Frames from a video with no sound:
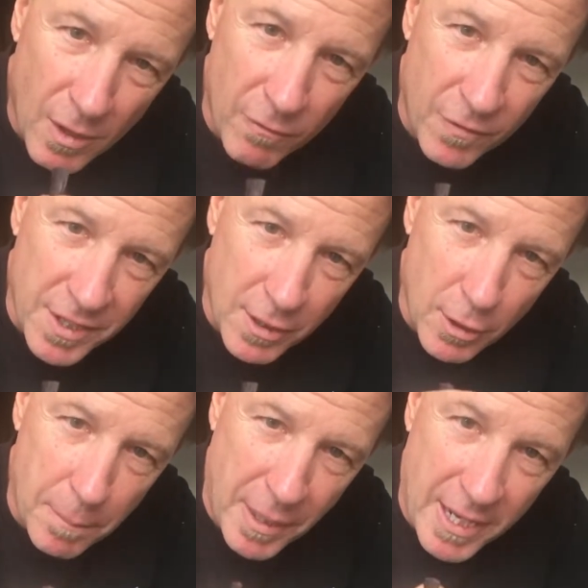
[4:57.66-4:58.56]

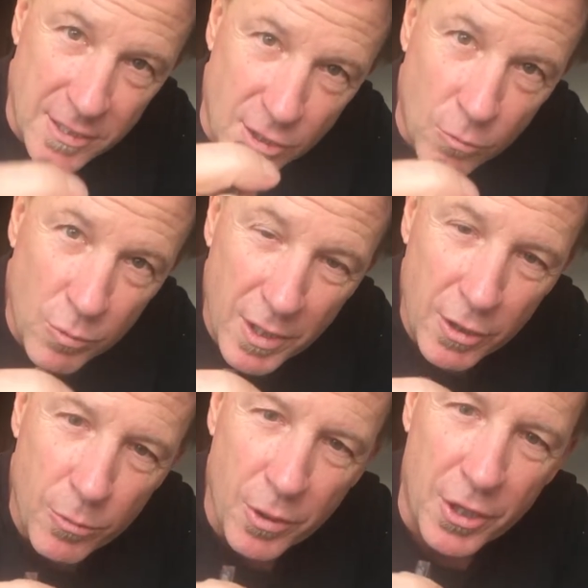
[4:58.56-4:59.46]
vanilla beans, the
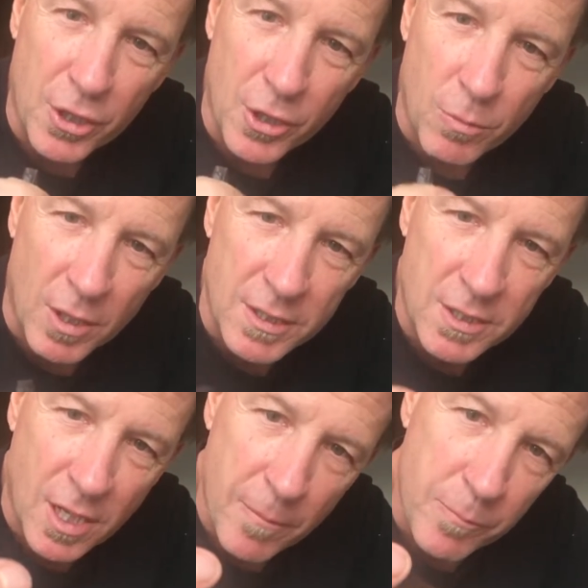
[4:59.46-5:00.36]
really, really good
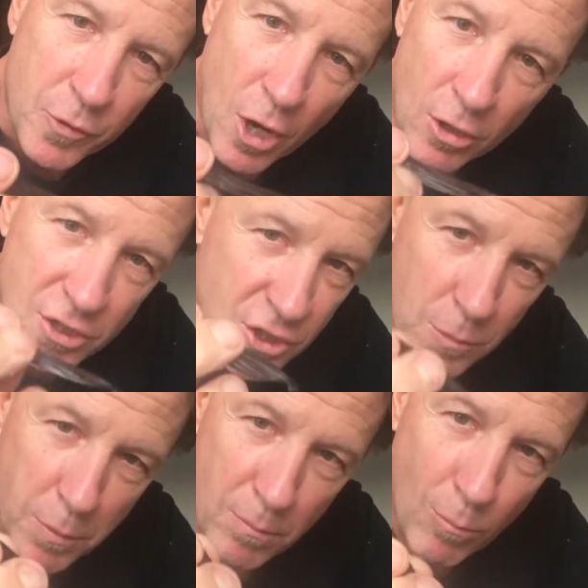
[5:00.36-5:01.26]
ones, are
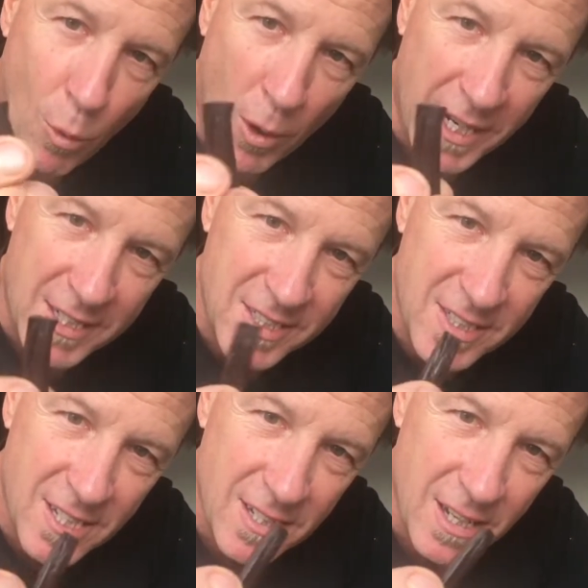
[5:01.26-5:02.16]
super
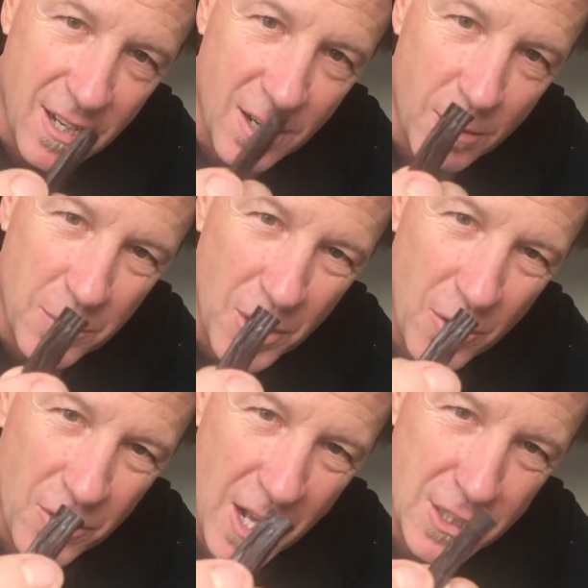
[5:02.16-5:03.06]
moist. You know,
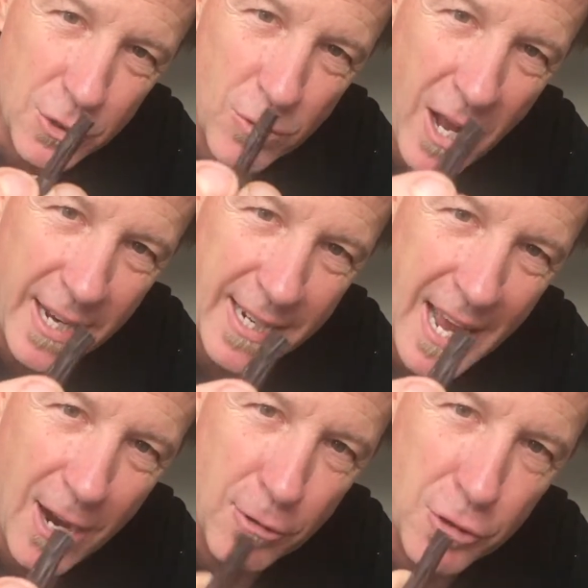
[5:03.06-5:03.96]
they're not dried
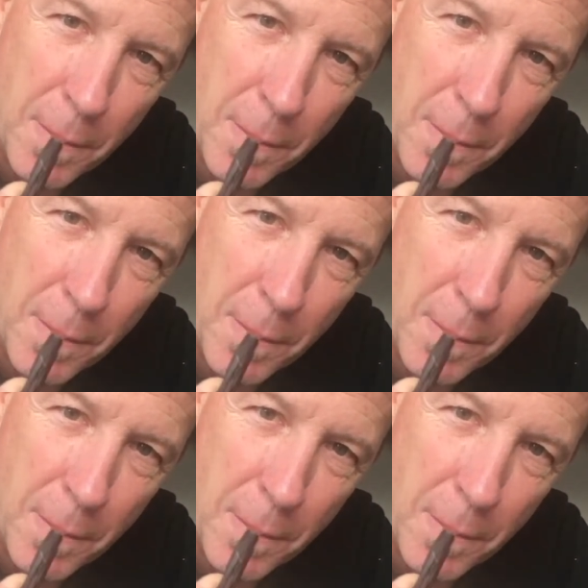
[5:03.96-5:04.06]
out. They're